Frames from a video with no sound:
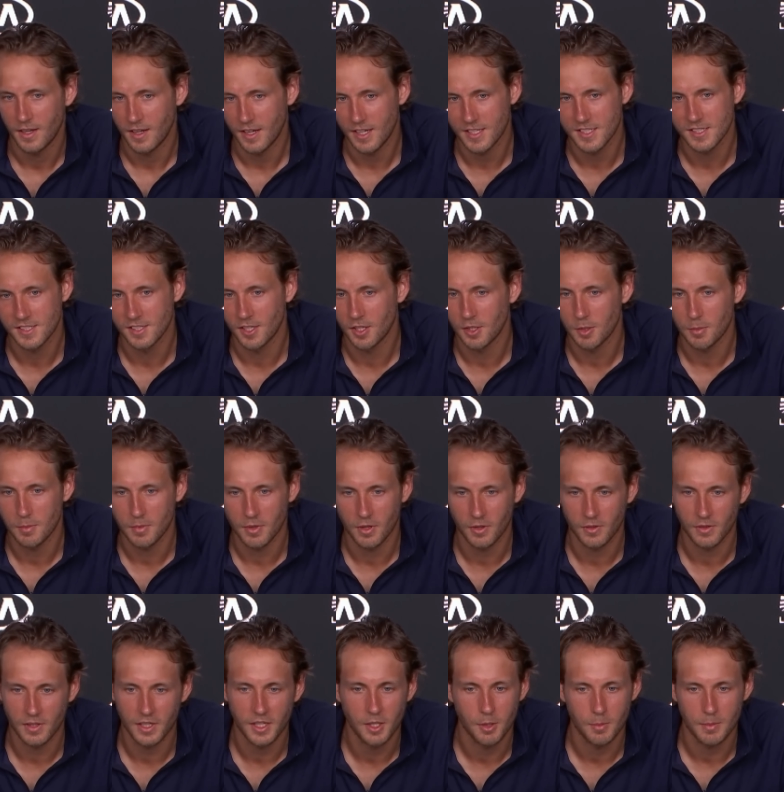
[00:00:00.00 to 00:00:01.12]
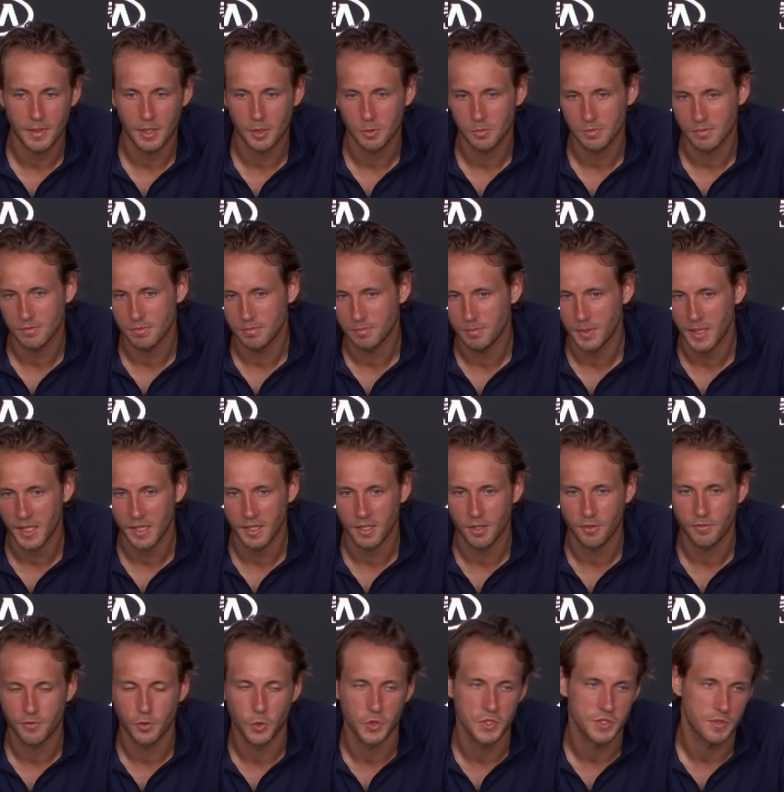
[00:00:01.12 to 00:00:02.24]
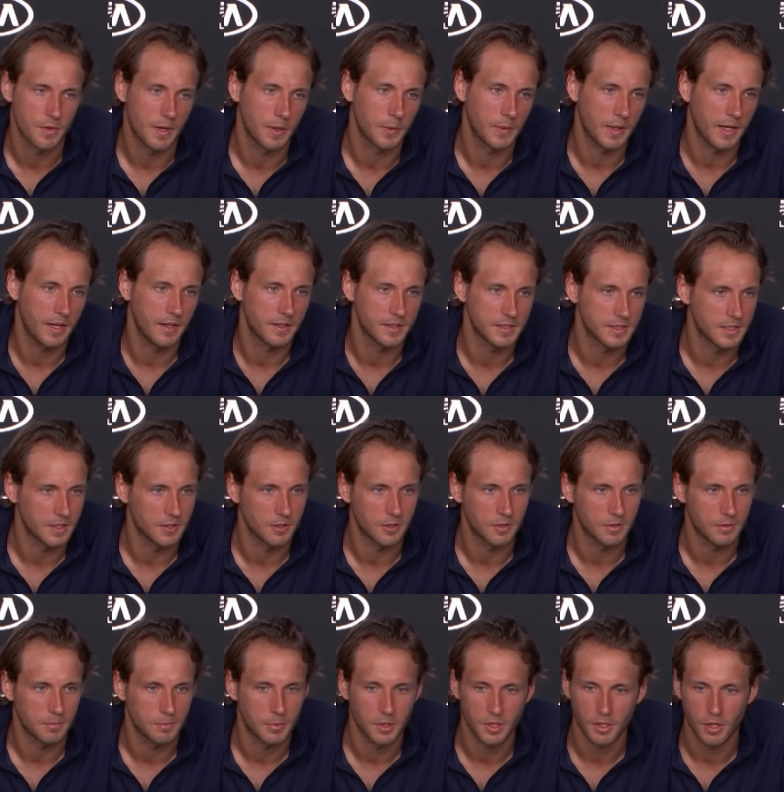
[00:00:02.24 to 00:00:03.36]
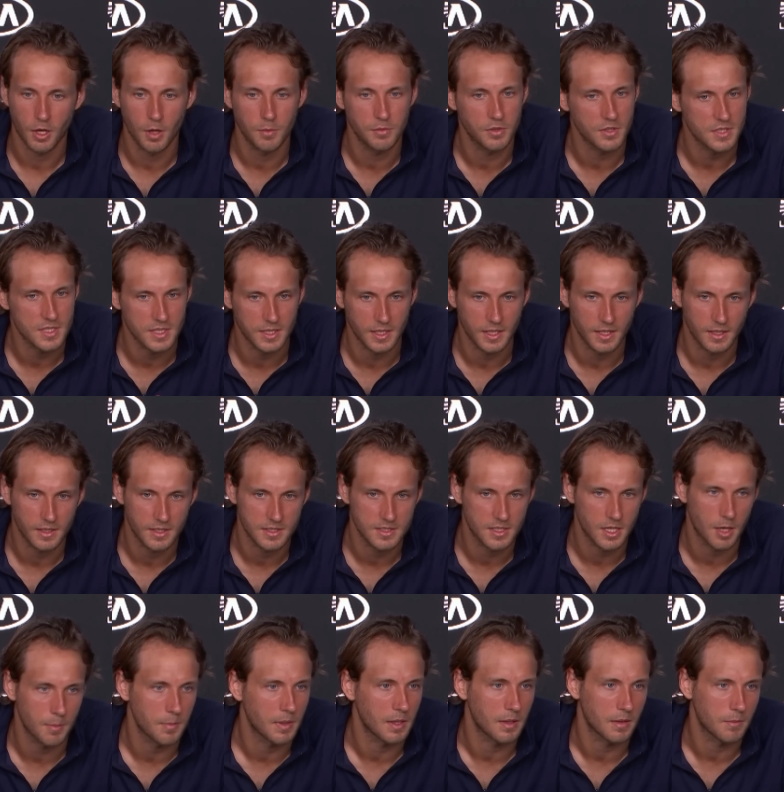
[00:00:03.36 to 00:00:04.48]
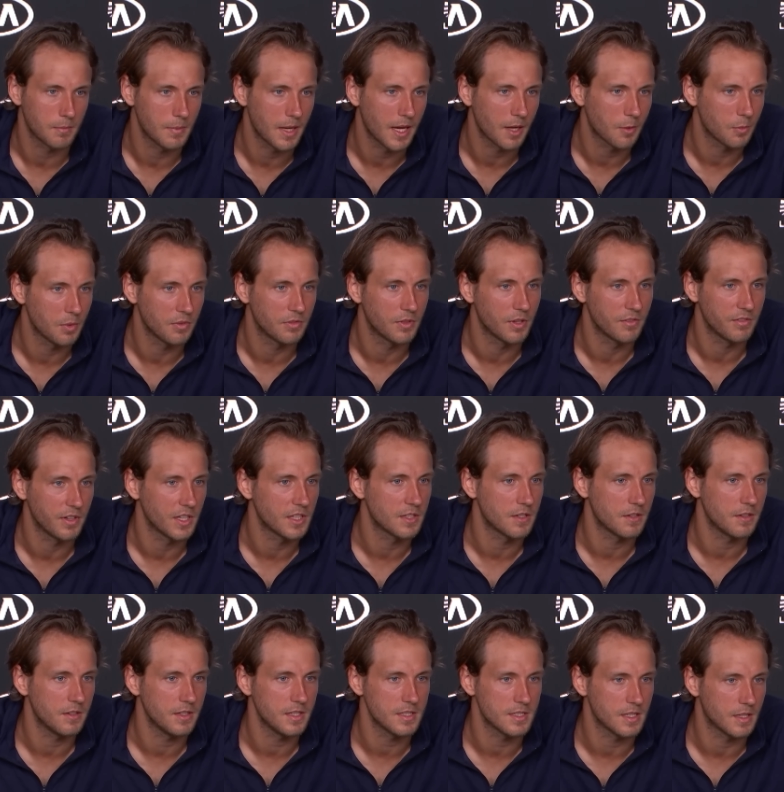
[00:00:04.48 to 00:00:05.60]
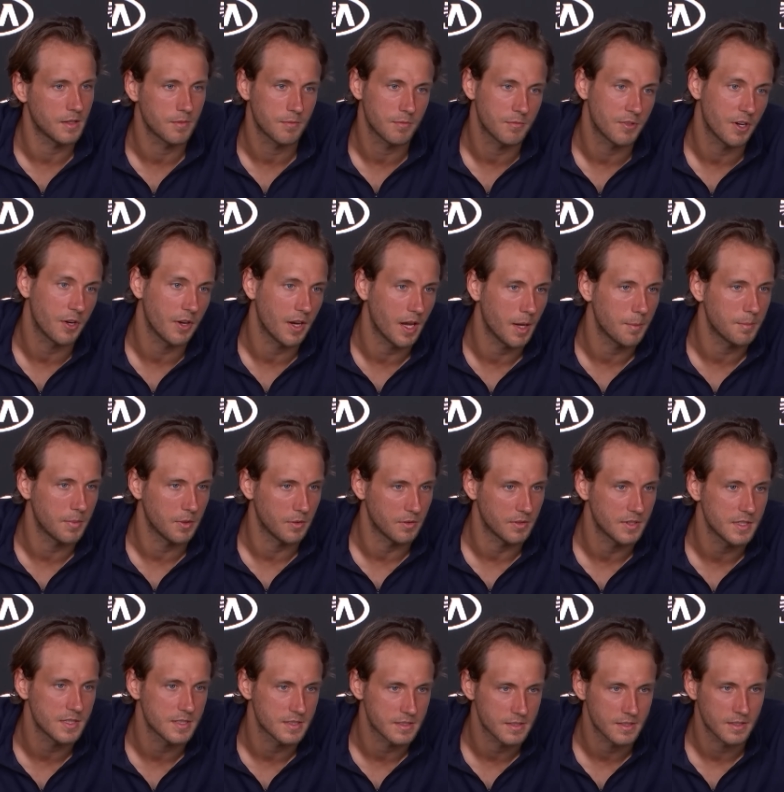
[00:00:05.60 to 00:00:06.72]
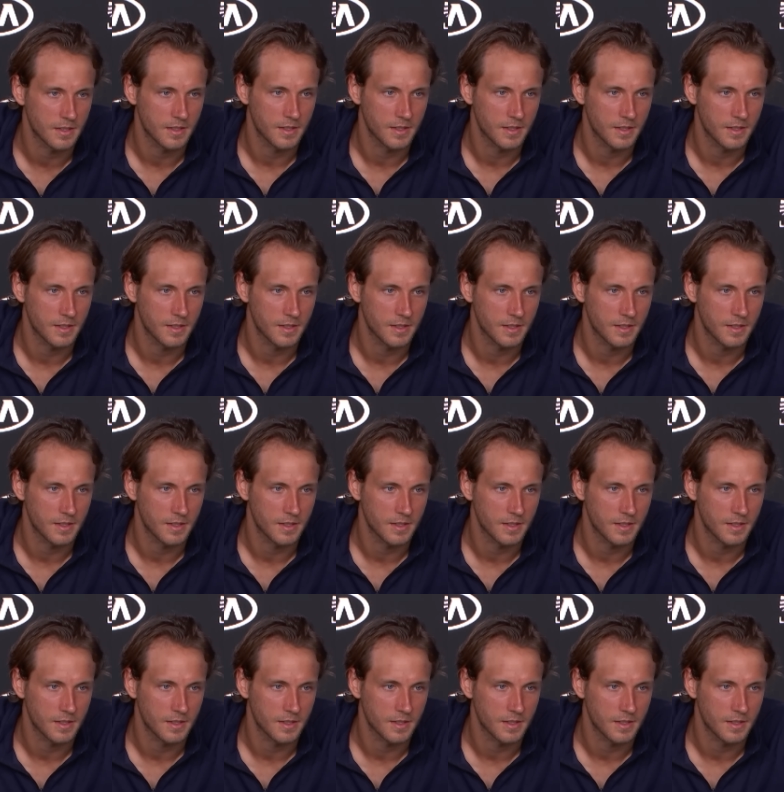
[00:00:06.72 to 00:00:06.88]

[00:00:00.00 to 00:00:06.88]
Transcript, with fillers: it's not only about being in the fourth round here. So, but obviously it's coming back with the victories, and I'm very happy with this.